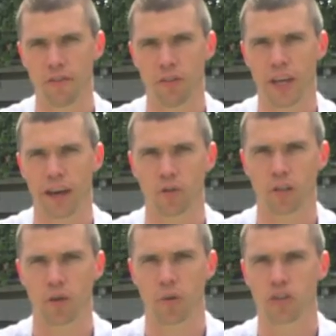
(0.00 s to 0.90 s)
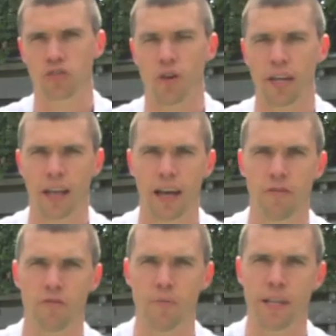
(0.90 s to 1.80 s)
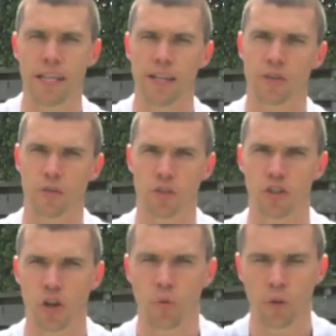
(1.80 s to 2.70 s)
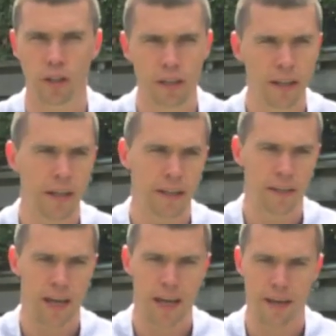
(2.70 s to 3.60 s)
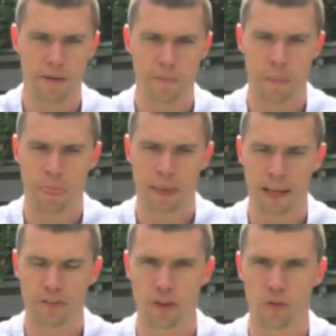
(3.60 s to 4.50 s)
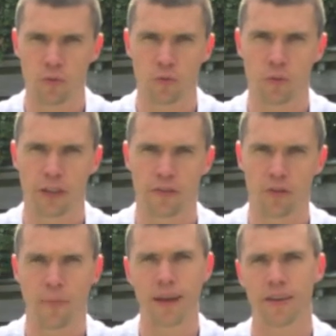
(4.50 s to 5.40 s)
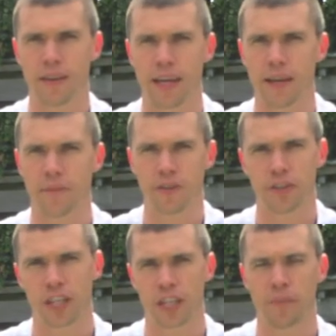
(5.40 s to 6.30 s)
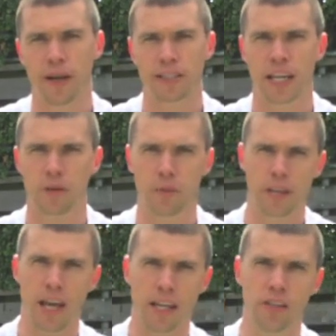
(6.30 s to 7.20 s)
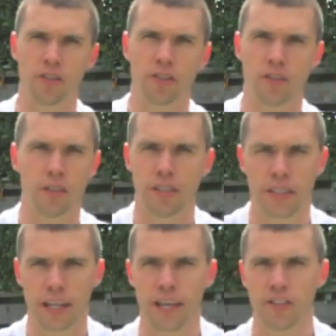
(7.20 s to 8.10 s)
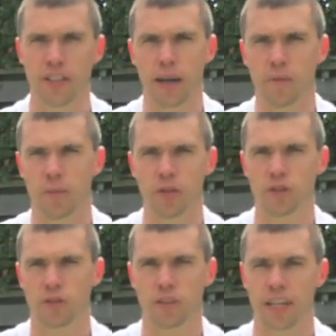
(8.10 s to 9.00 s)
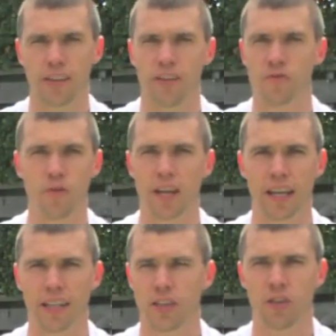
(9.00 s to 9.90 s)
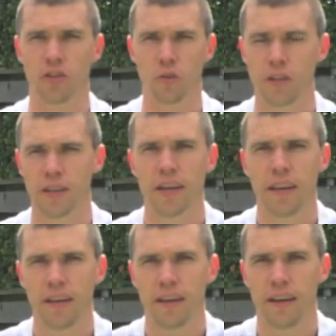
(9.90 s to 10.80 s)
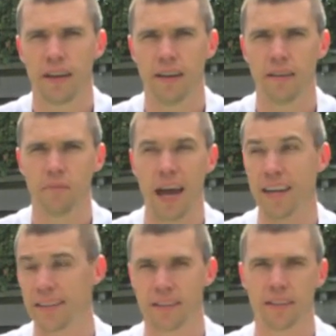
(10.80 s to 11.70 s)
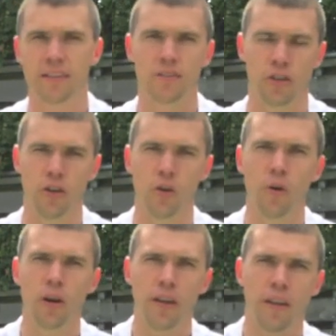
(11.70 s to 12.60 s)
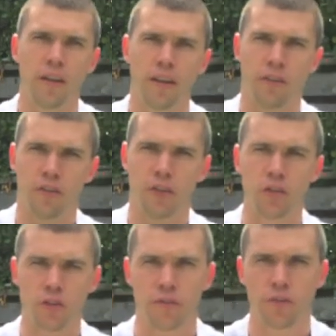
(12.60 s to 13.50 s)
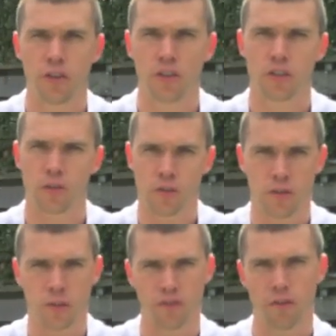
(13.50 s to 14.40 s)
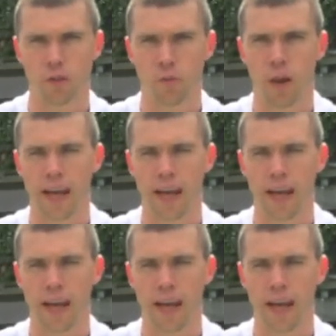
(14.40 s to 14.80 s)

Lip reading: leveled out, so you want a straight line from knee through to shoulder. If you bend at the hips, if you're sticking your backside up in the air, you're just disengaging the abdominals altogether, and really you're not doing anything. So those are the first two. You've got your full